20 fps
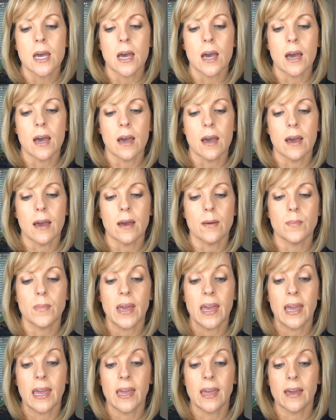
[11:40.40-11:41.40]

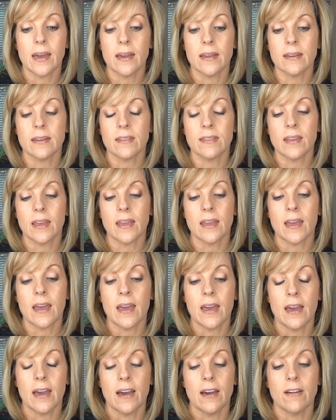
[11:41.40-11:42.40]
and they
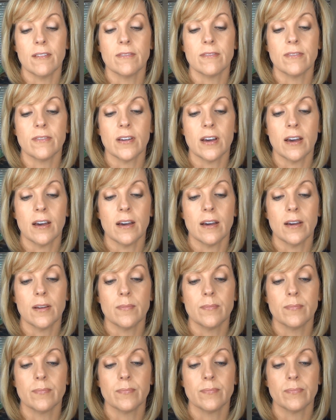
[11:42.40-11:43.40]
have,
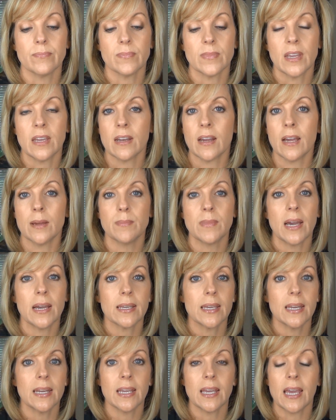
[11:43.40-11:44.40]
and I'm
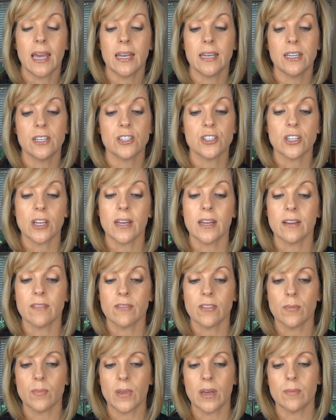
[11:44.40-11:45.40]
not getting any shedding
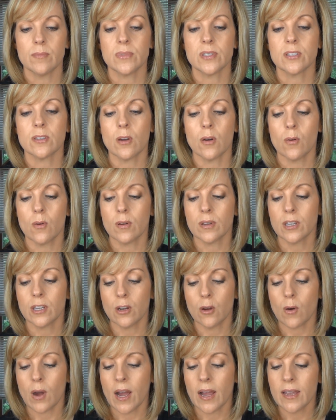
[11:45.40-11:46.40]
from them. So, you
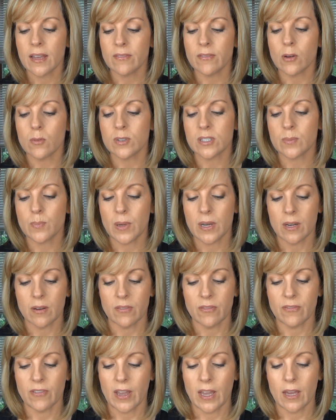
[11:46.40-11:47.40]
know, I have always been a
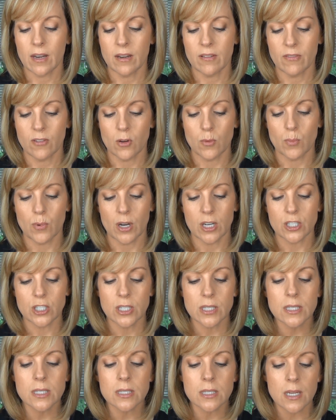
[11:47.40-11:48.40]
fan of her
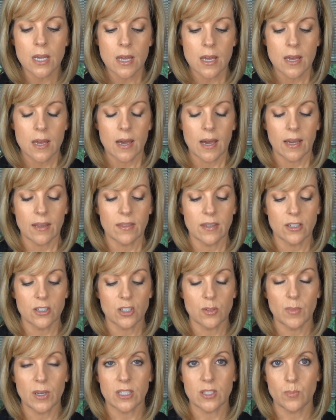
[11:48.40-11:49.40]
brushes. I think
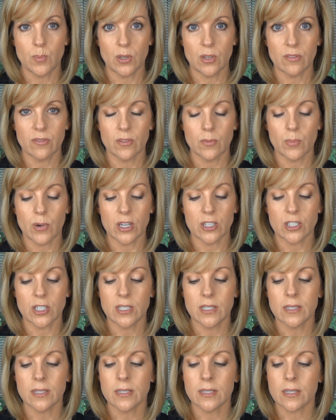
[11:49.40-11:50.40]
she makes beautiful
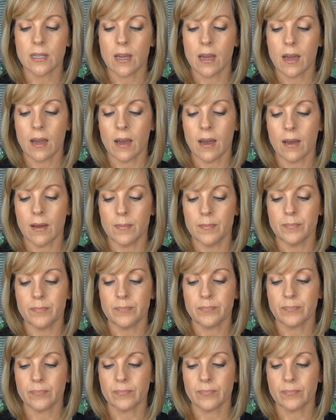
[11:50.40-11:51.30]
brushes. And